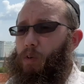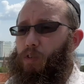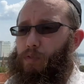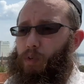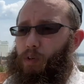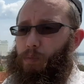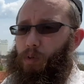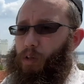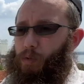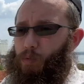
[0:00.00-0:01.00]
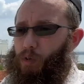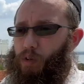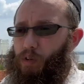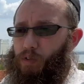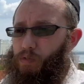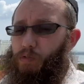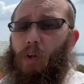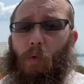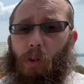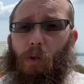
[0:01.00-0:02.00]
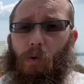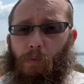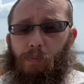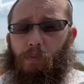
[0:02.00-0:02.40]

is affordable. I work very little.